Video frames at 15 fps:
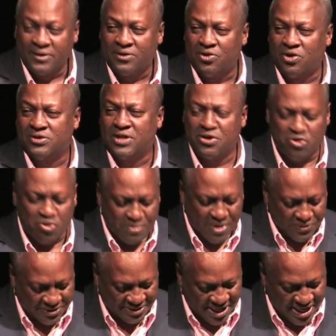Dr. Nkrumah
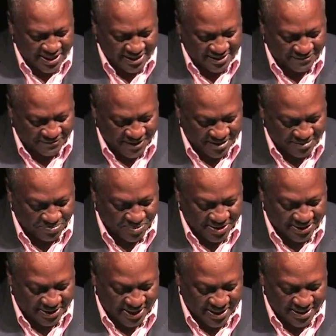was Ghana's first
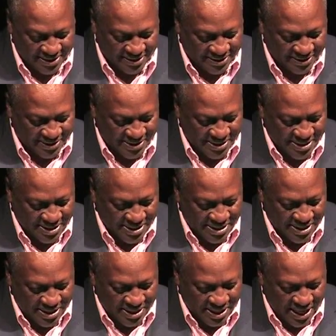president,
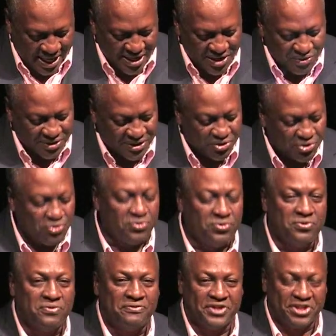and he was a
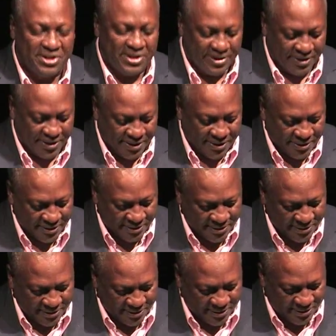true visionary.
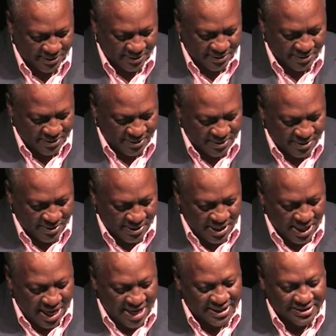
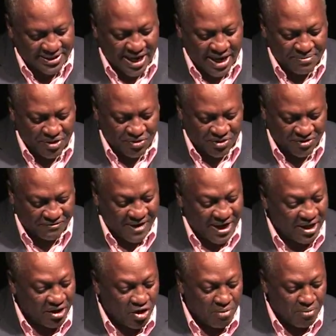At the time, it was
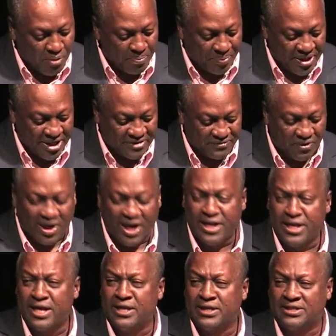fairly commonplace for
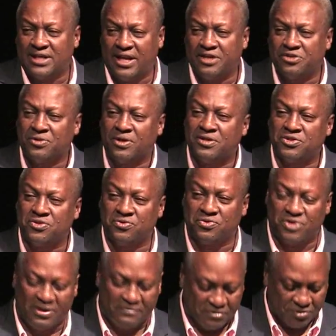Ghanaian intellectuals to
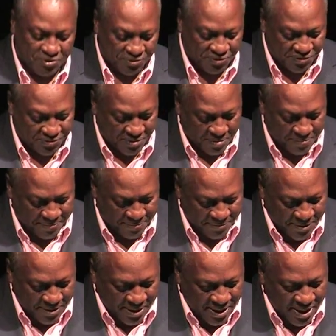travel to Europe
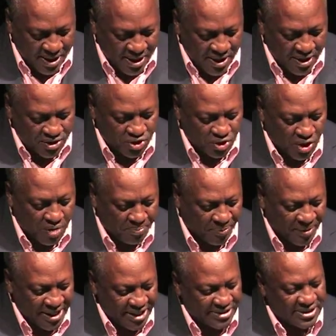to
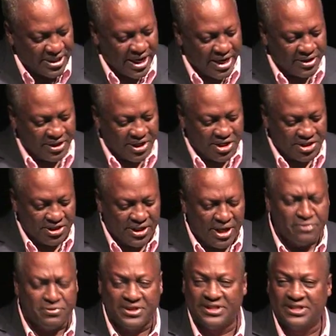complete their education
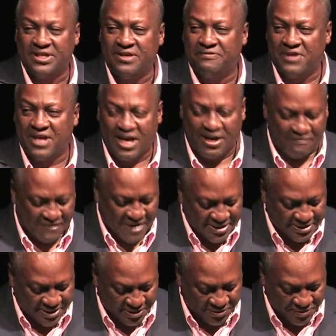and receive their
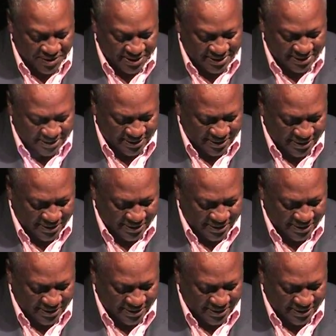advanced degrees.